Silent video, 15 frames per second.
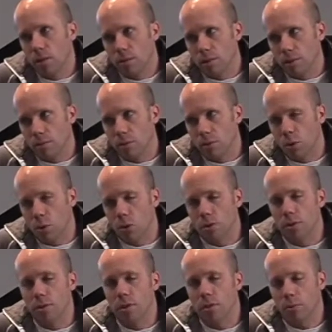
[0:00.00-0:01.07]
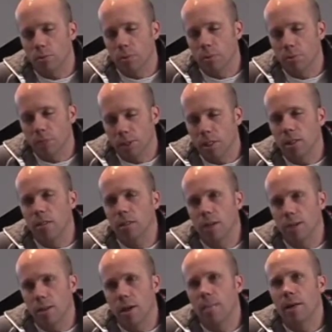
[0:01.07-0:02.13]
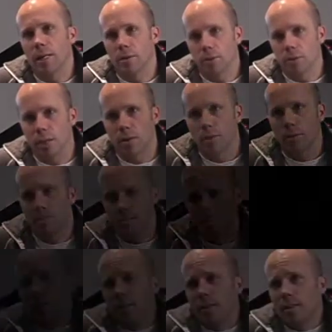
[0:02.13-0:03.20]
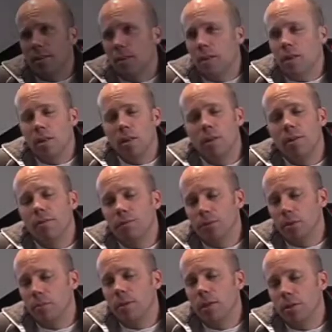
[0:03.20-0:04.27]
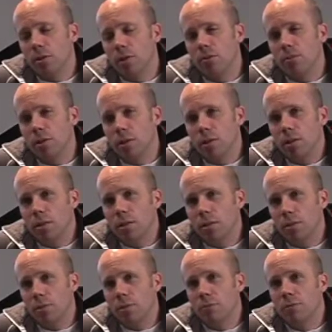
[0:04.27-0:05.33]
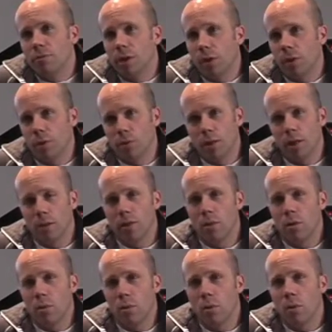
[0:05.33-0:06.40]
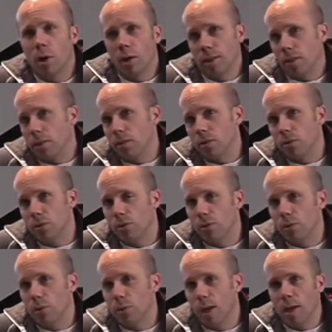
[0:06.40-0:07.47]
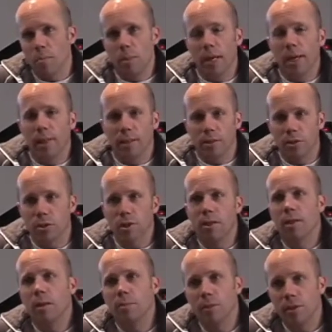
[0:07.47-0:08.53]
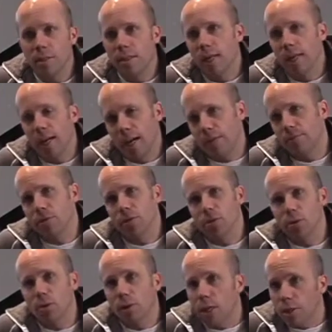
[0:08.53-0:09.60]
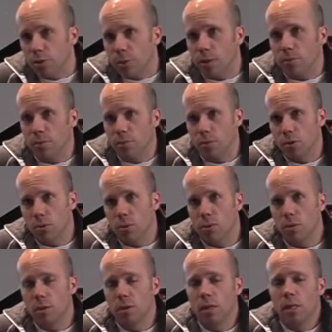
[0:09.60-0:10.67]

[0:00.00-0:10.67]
in courses that were particularly about sound. In the film industry, you very rarely walk into a paying job the day after you graduate from school.